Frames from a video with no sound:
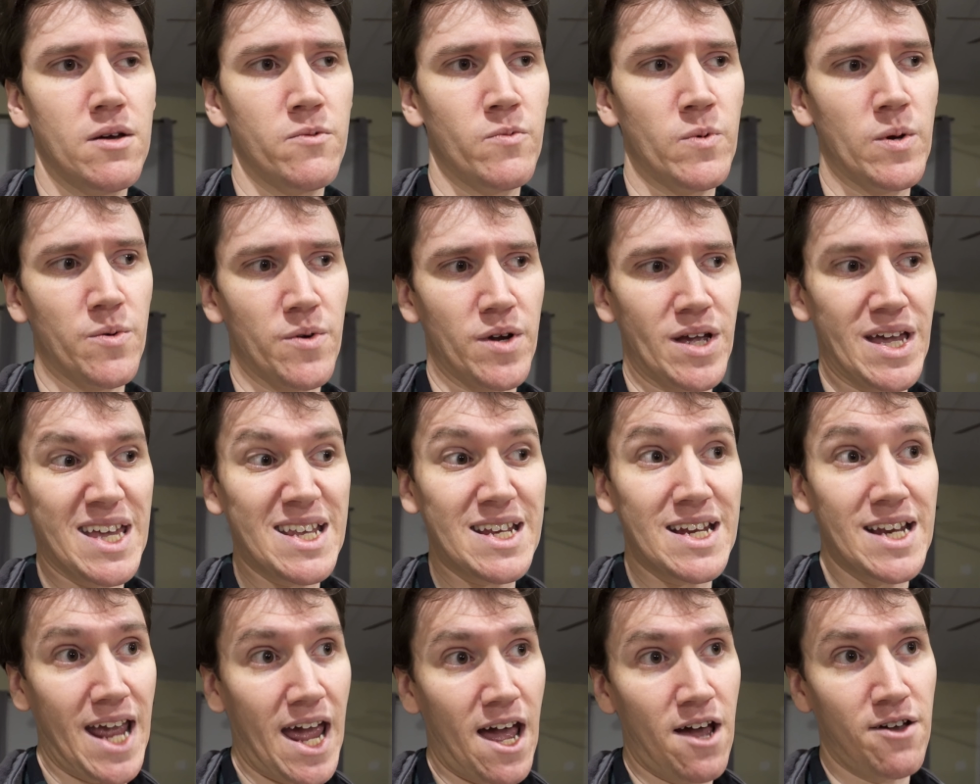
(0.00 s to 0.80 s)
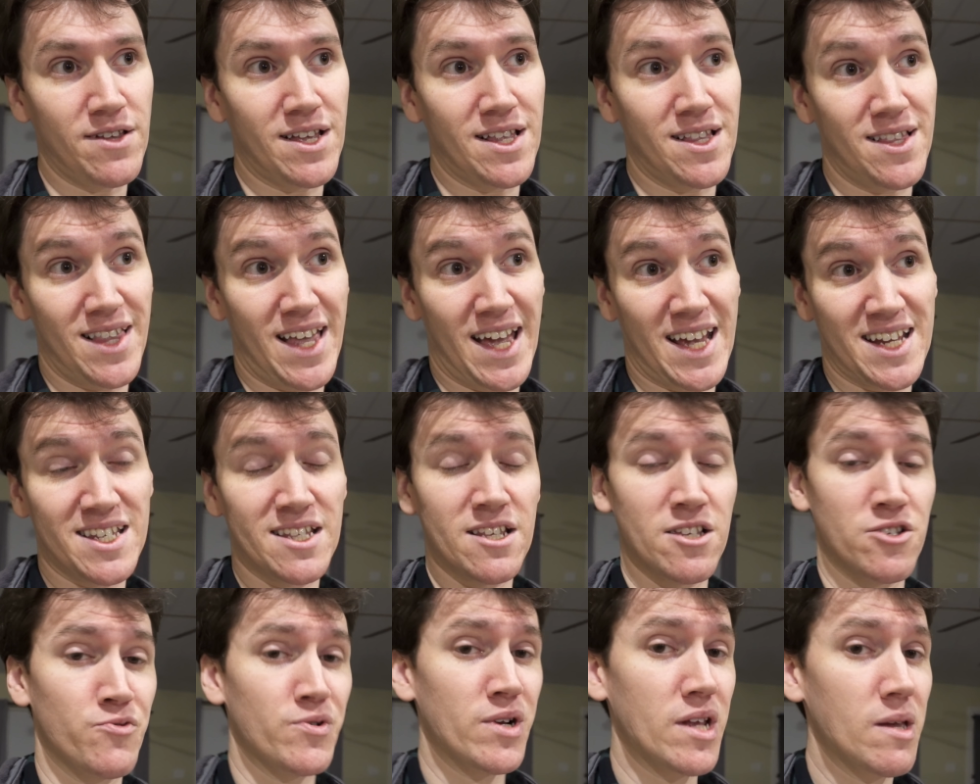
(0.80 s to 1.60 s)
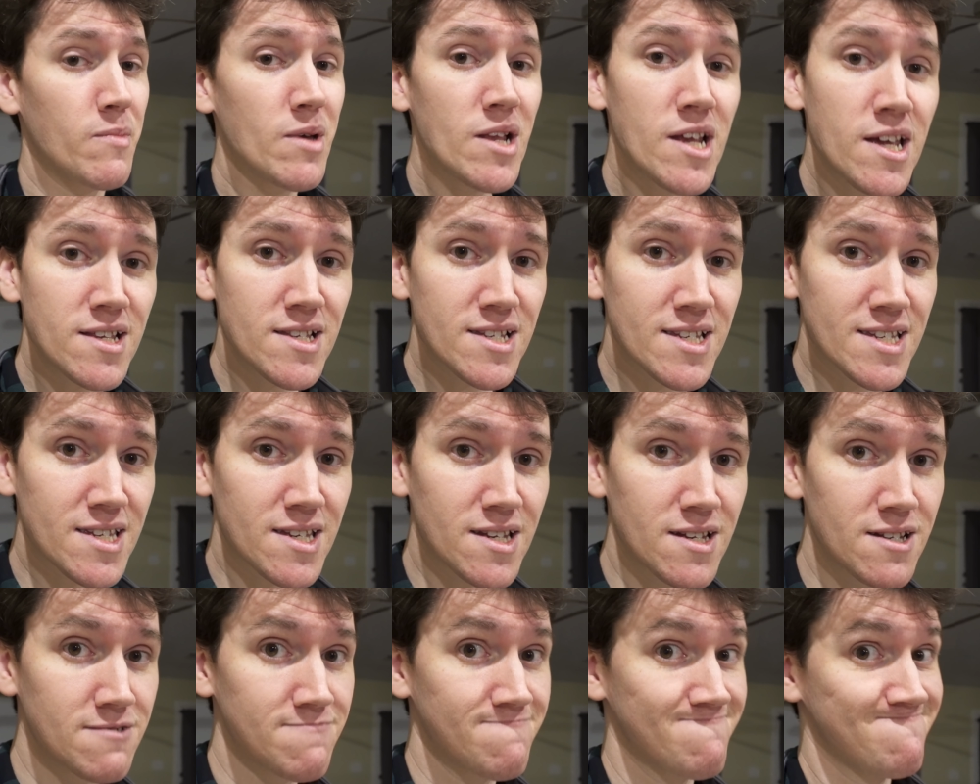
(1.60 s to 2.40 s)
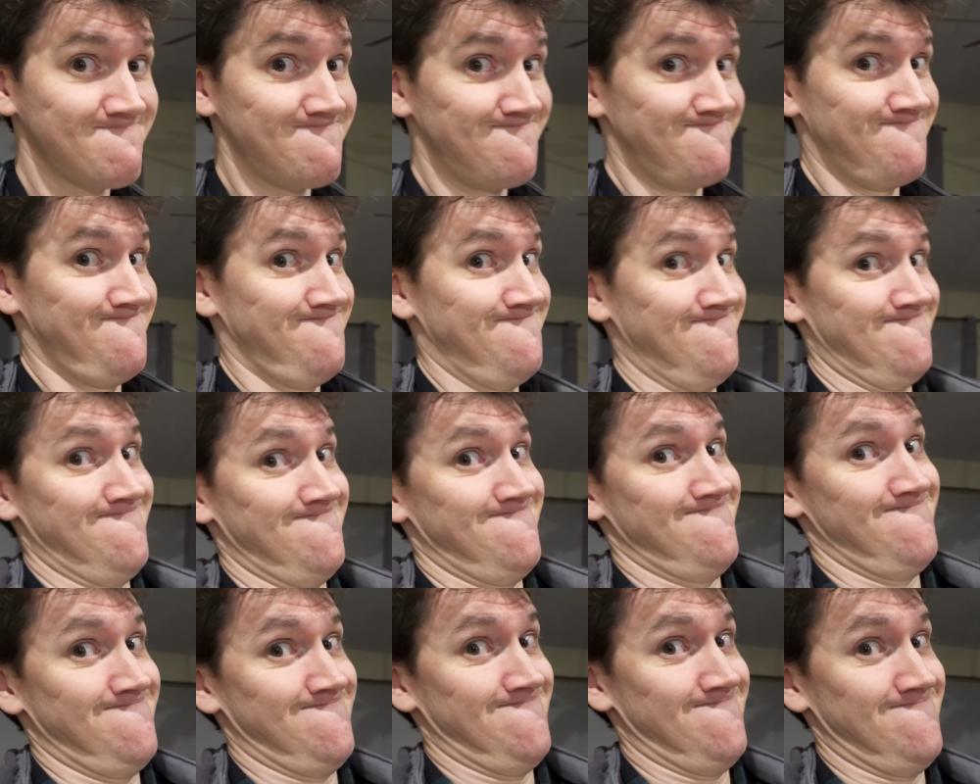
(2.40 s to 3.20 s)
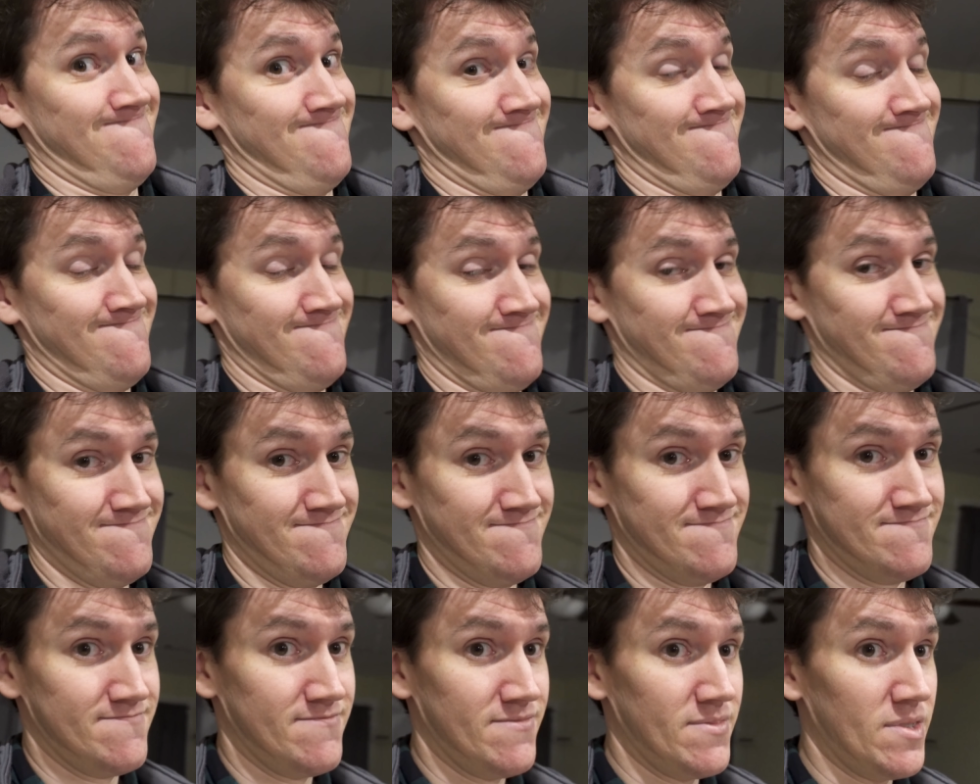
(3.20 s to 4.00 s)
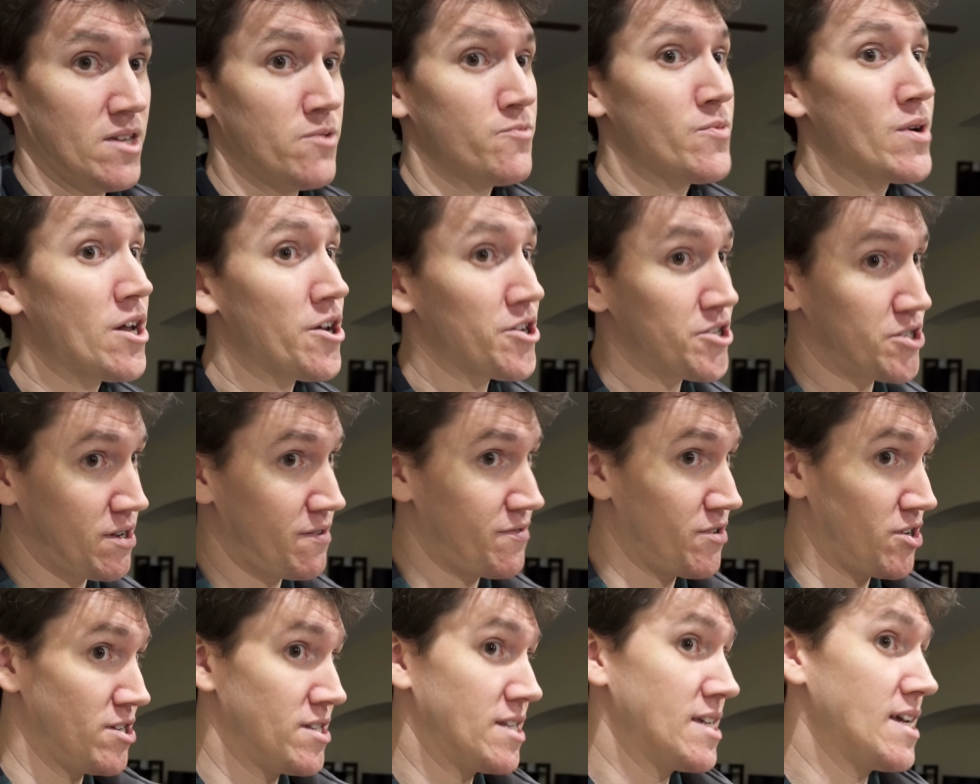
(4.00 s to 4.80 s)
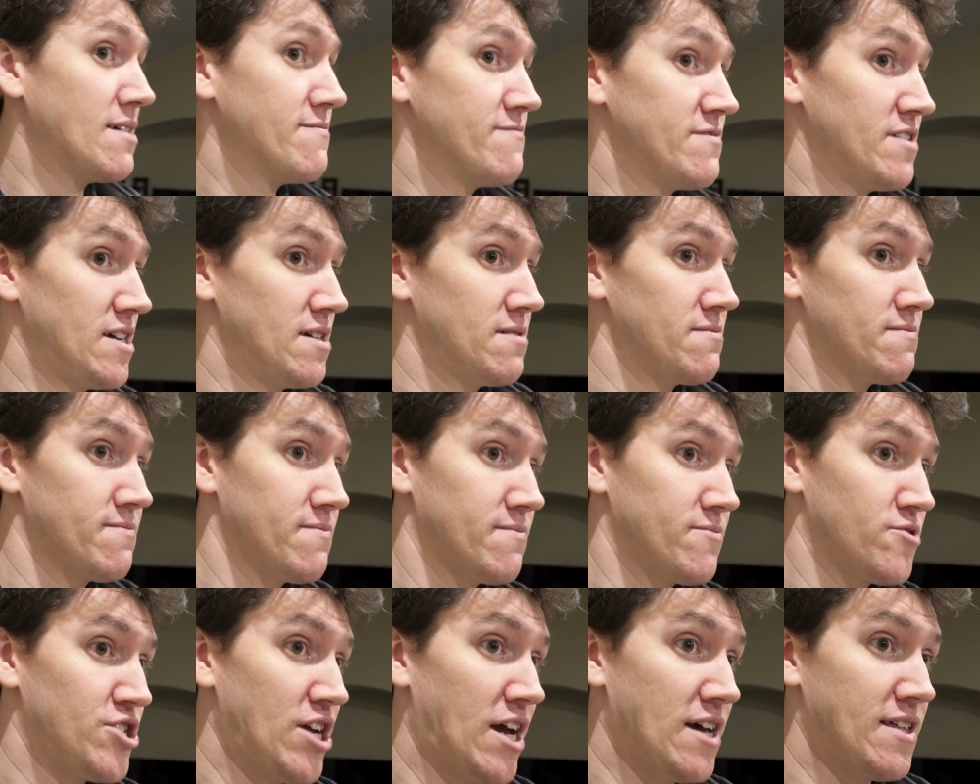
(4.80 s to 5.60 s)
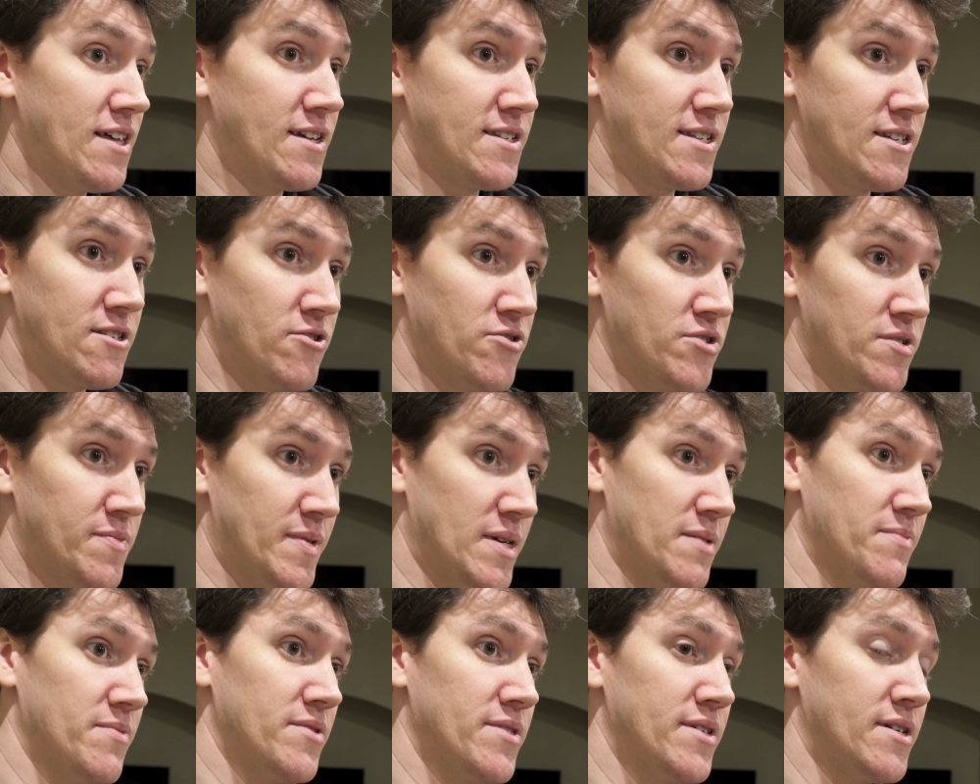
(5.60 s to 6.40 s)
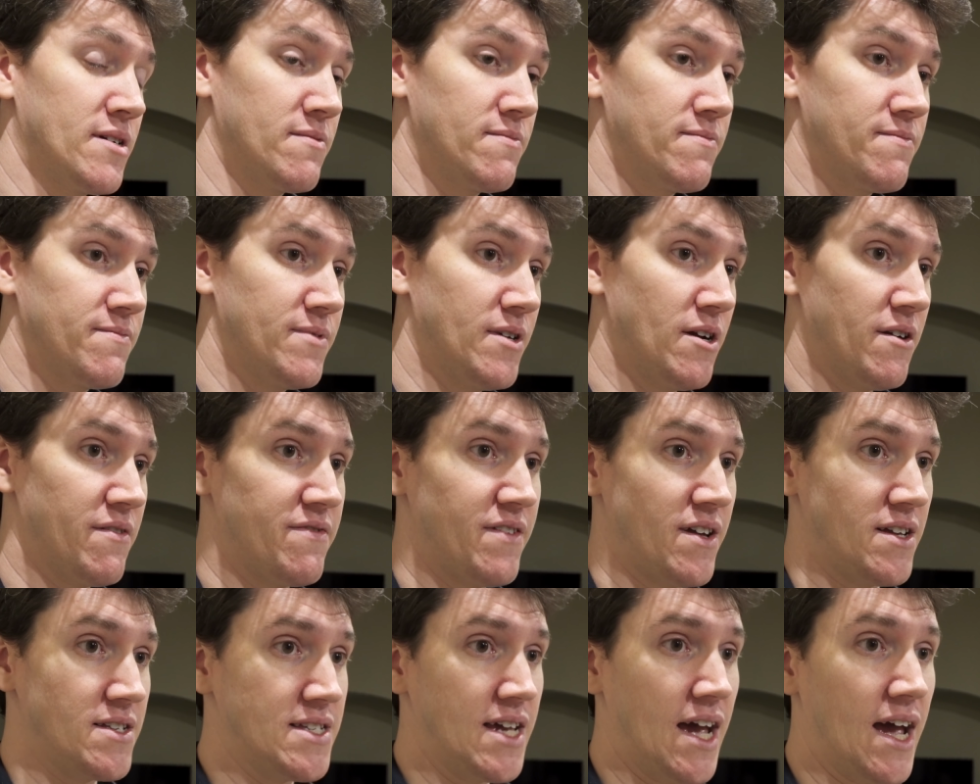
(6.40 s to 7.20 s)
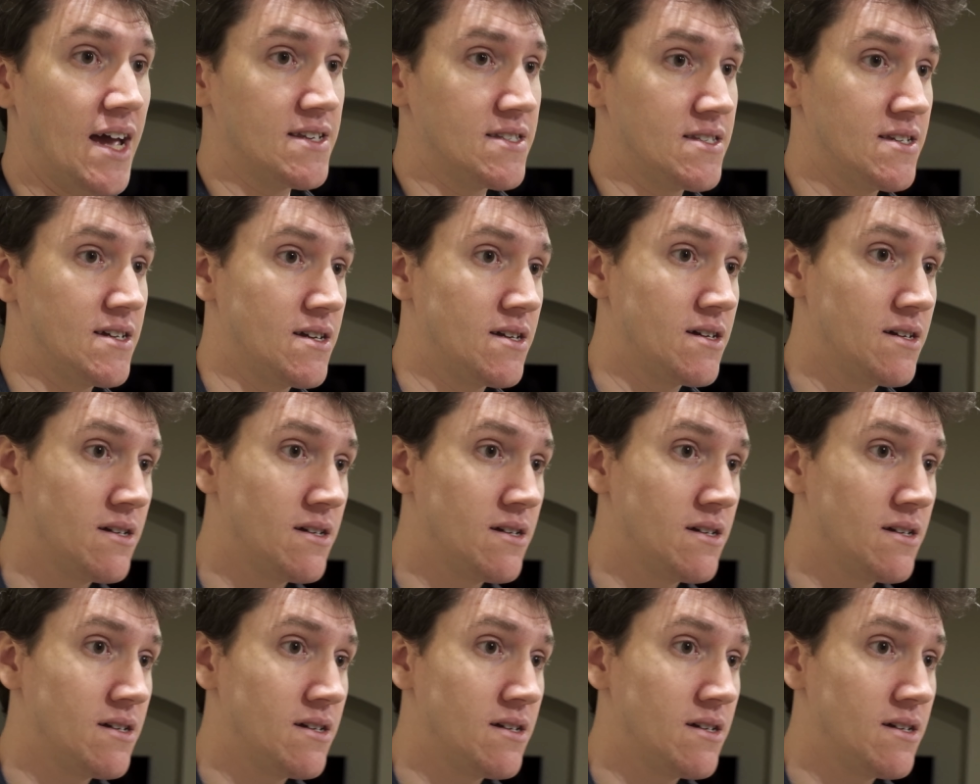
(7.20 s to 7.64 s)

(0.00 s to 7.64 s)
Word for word: We were in and out in less than 20 minutes we have a good DMV. We also have a good DMV. Shout out to those people. They're they're fantastic. I don't